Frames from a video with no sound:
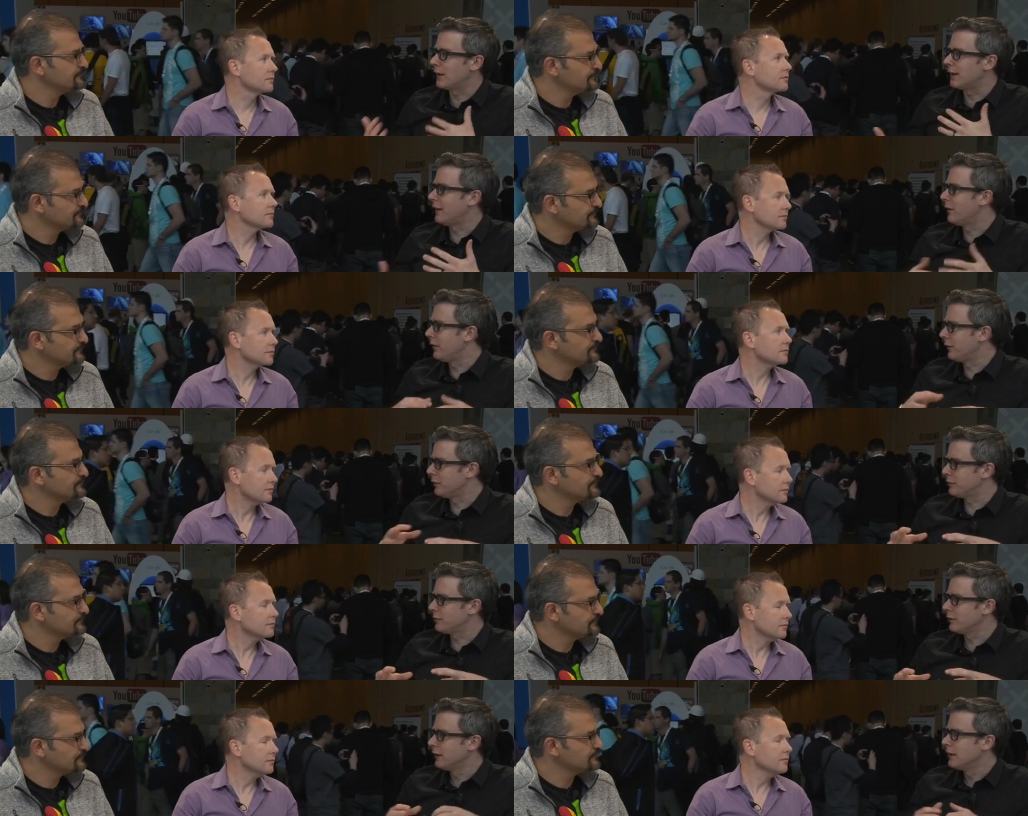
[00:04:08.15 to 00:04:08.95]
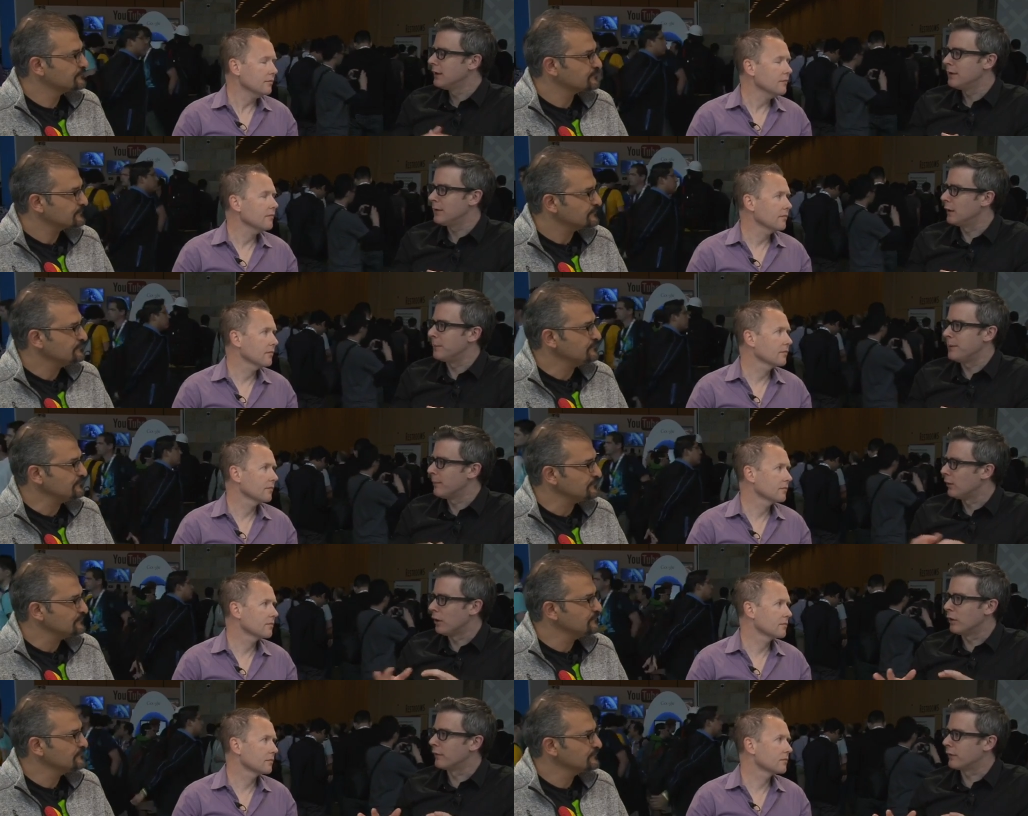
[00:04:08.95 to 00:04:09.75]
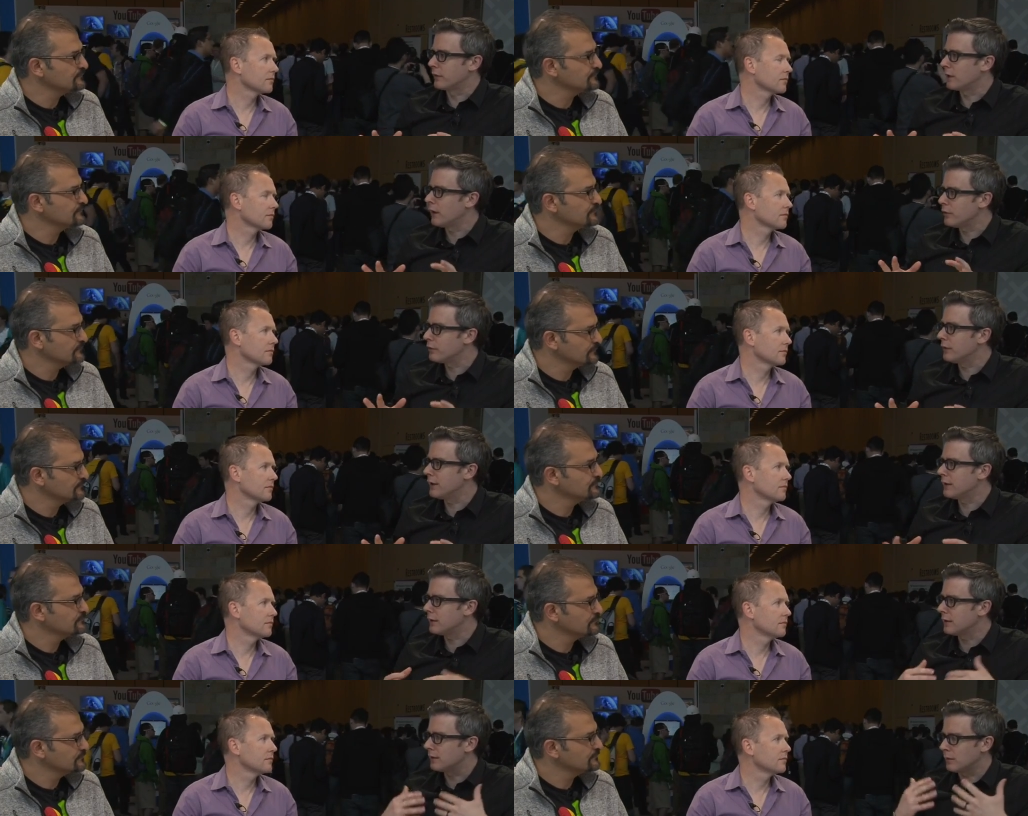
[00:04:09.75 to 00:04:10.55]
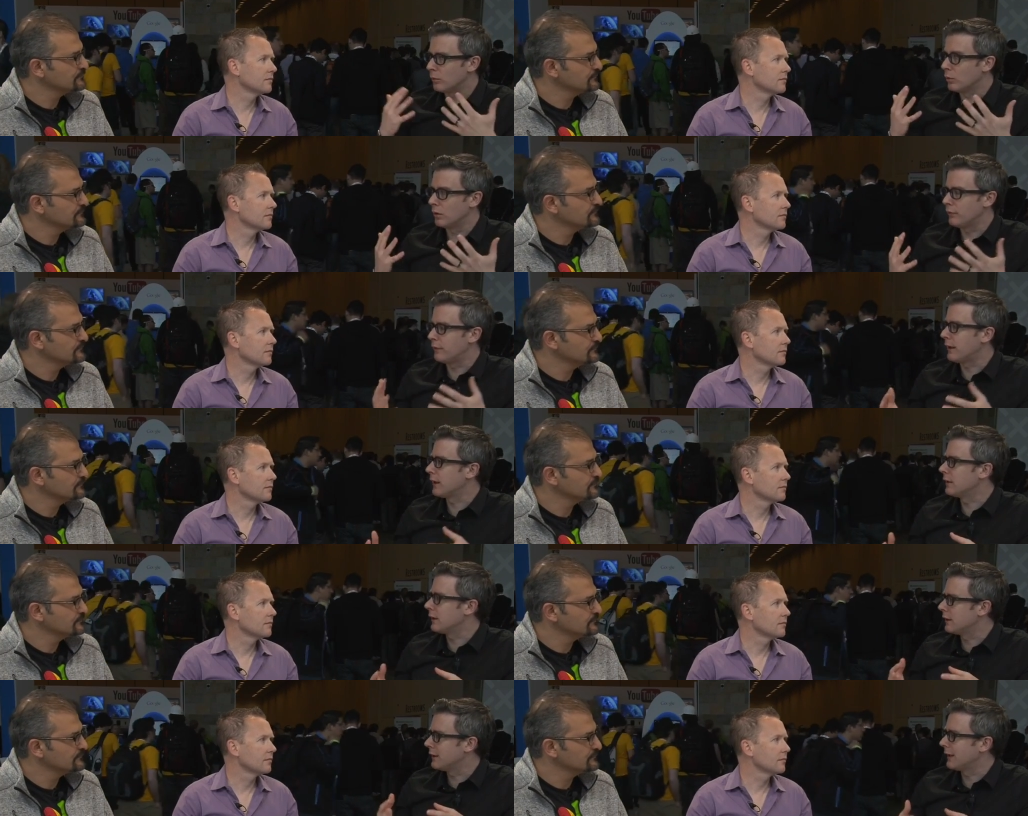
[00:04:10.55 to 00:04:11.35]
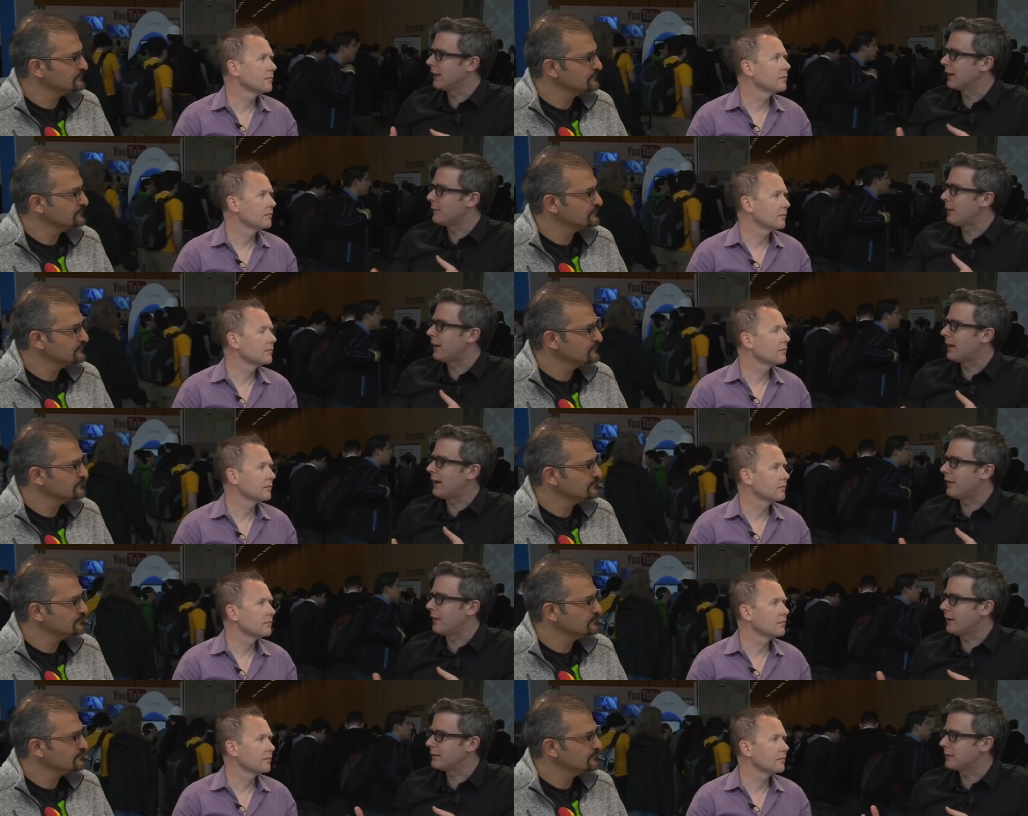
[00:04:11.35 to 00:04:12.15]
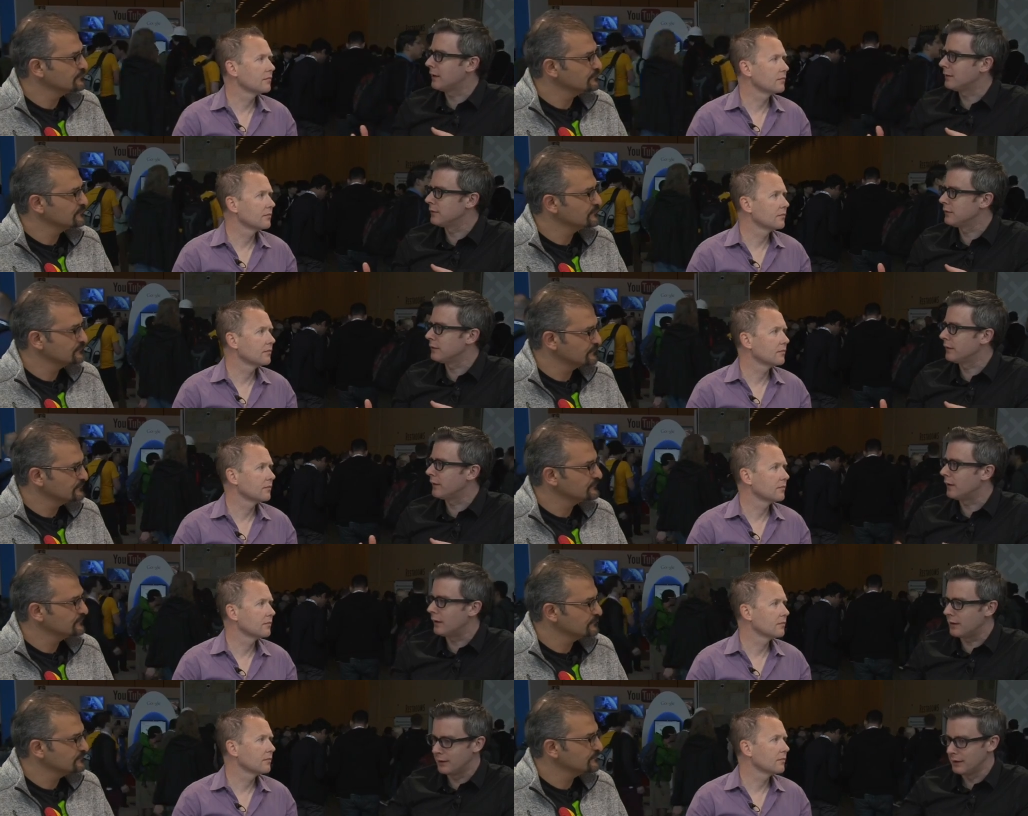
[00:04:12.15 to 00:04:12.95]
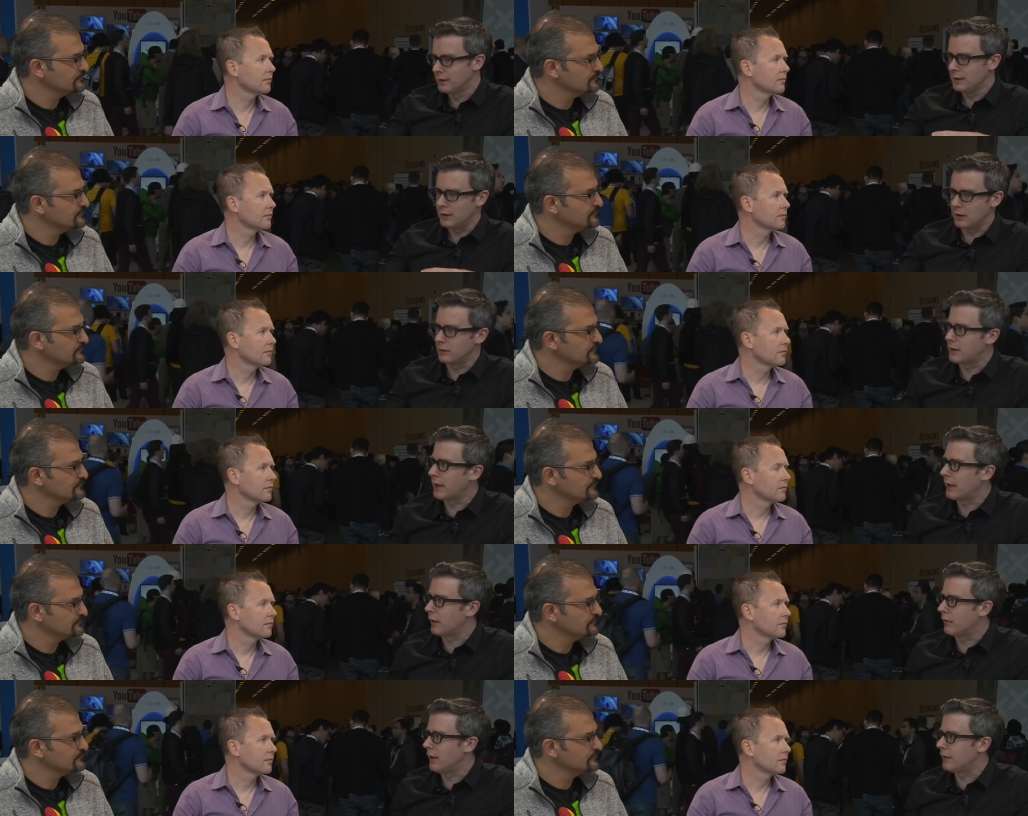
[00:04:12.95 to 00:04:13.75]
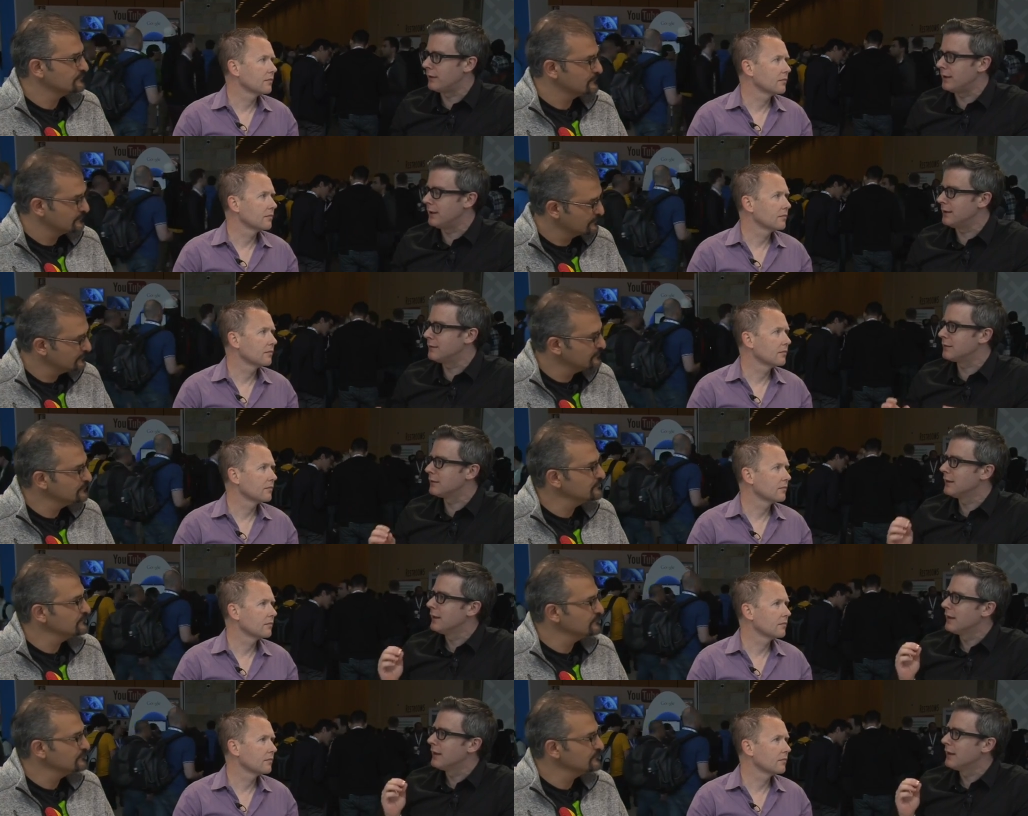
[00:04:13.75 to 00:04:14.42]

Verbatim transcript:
Speaker 1: I know there's you know, people all over the country and the world, frankly, thinking about how that ties into their, their getting around needs.